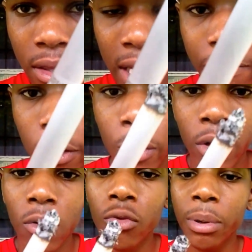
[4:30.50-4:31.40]
that
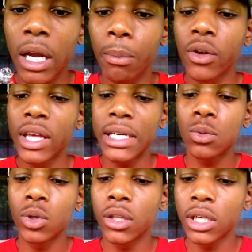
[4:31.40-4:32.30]
folded over paper,
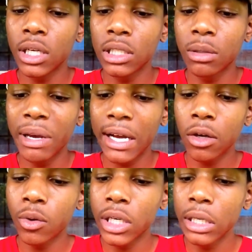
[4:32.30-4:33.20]
that's where the
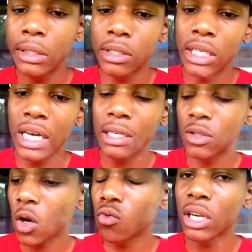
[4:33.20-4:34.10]
tobacco ends, and I
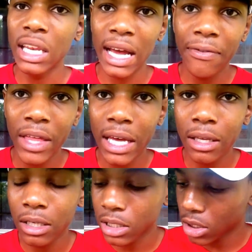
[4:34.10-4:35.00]
don't really like that
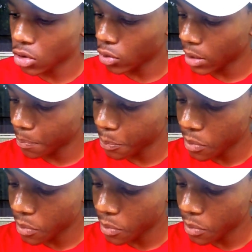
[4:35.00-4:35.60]
in a cigarette